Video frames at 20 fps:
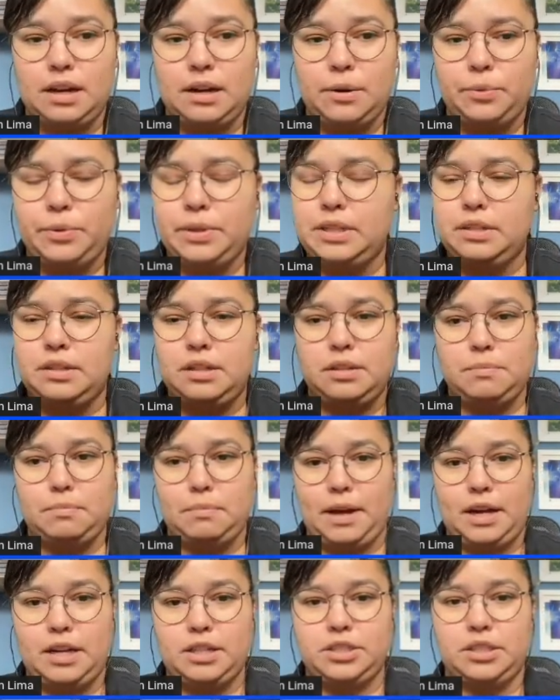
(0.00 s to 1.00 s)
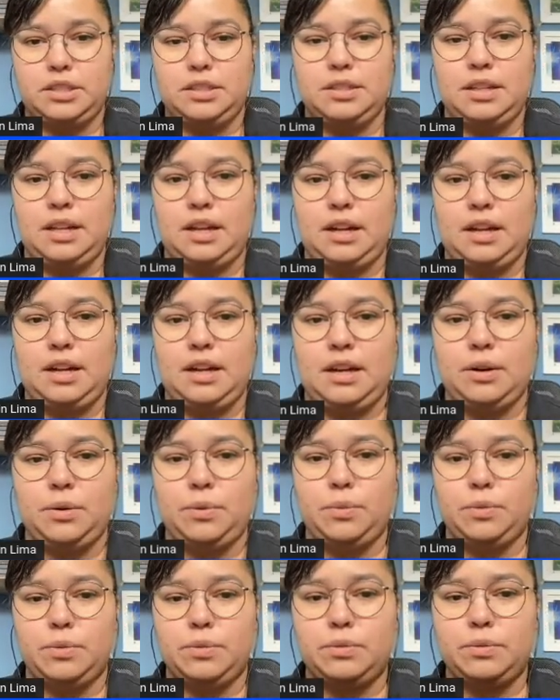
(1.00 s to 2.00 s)
we didn't imagine that
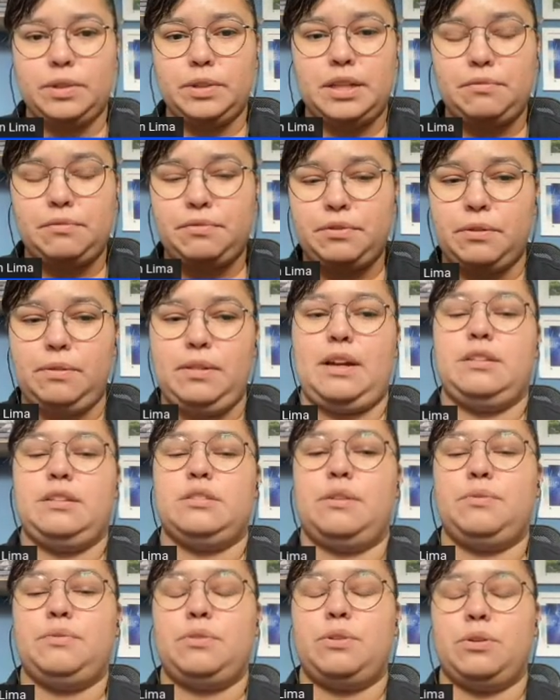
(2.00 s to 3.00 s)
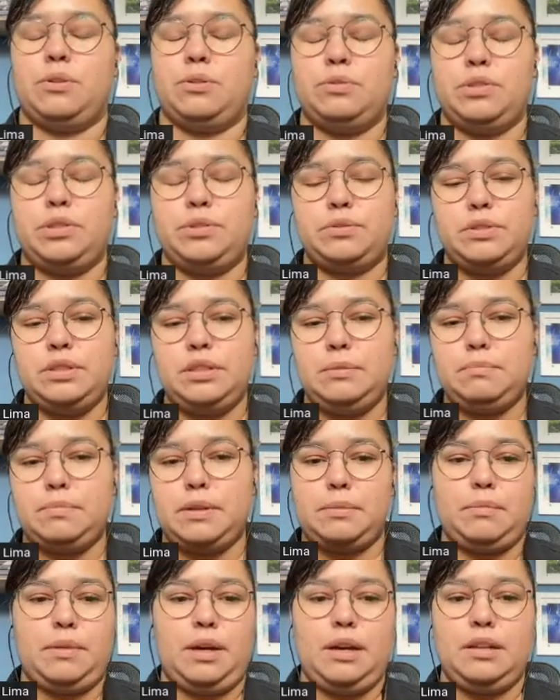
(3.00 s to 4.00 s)
with a few lines of code, we could
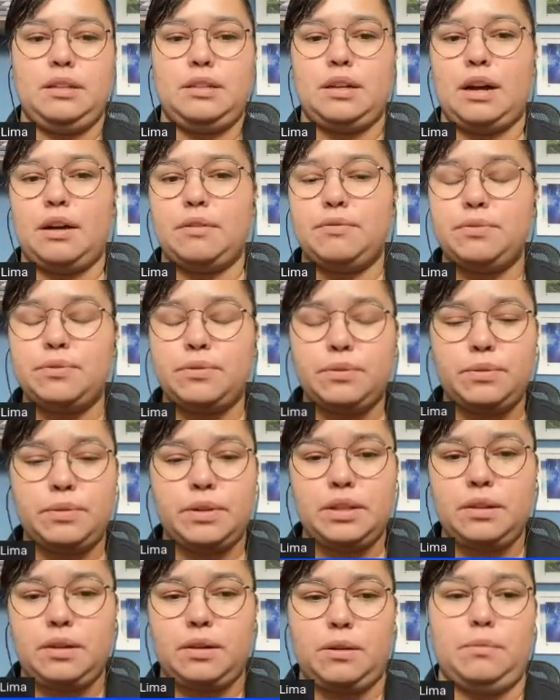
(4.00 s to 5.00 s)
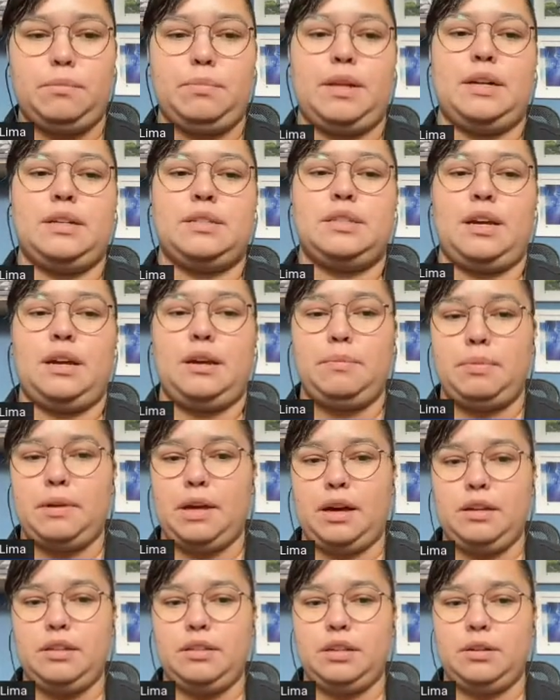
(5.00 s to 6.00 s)
implement a full and complex
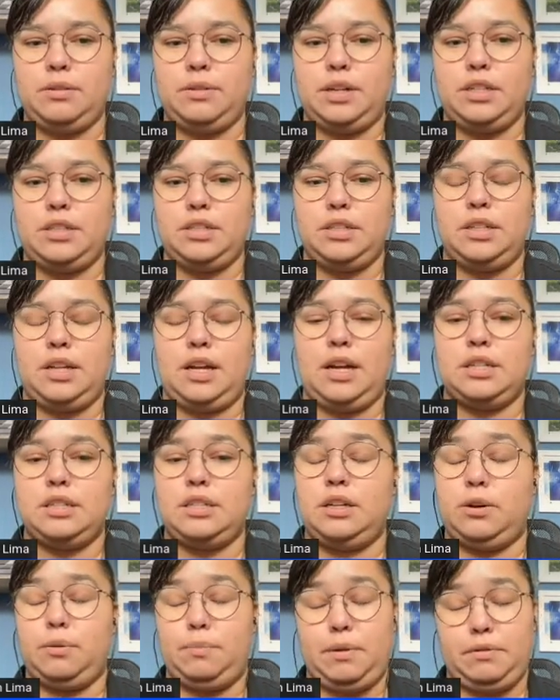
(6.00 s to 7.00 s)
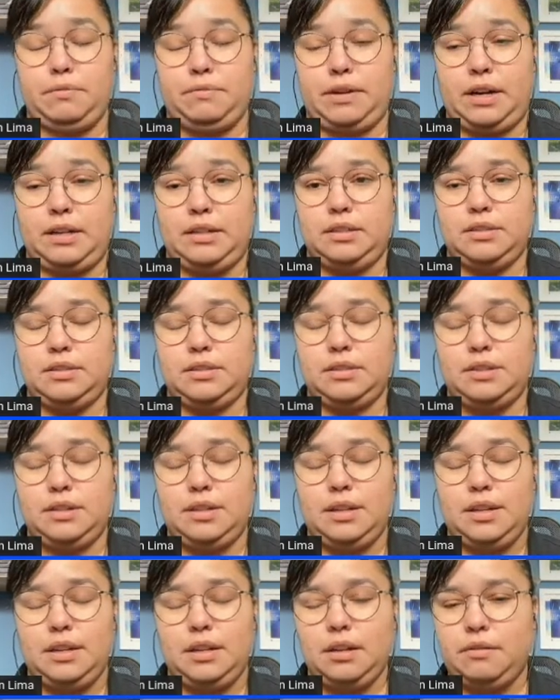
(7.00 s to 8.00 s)
API integration as the Open Finance.
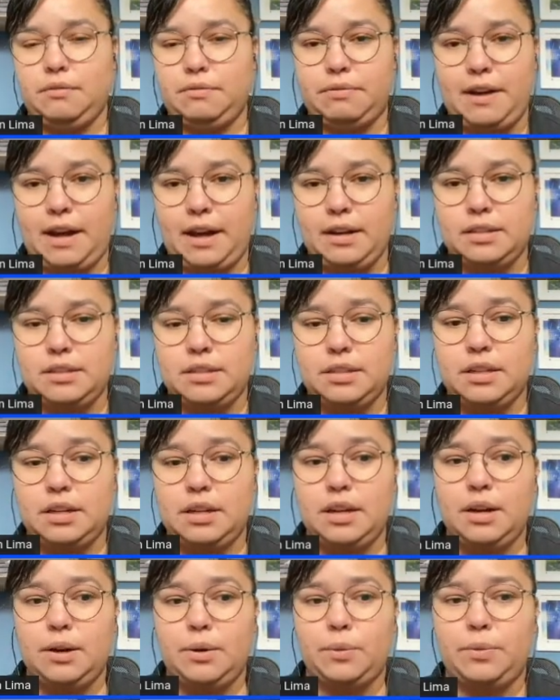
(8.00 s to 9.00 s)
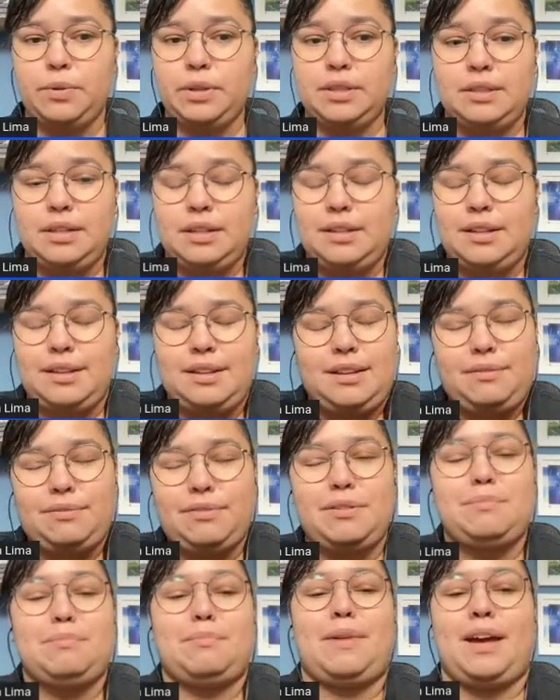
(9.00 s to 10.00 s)
In fact, we didn't even
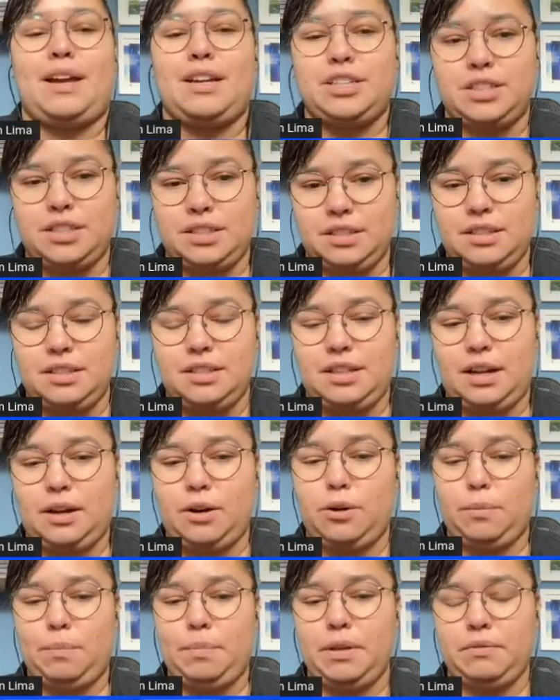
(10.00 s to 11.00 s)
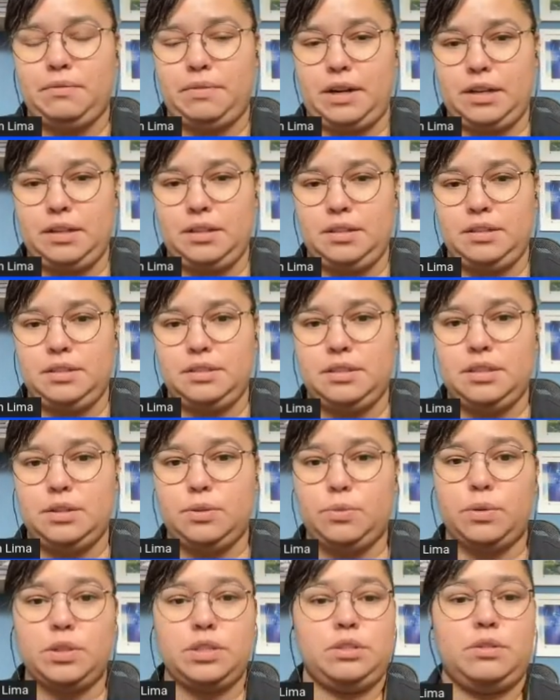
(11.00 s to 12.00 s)
imagine that Open Finance
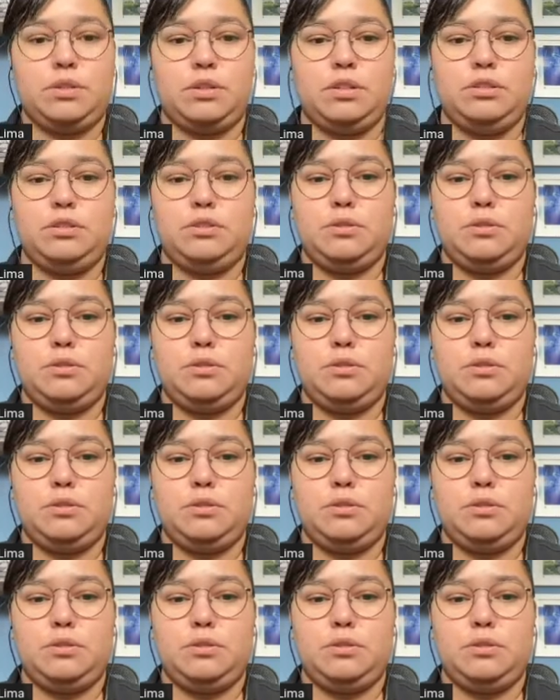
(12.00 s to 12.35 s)
was going to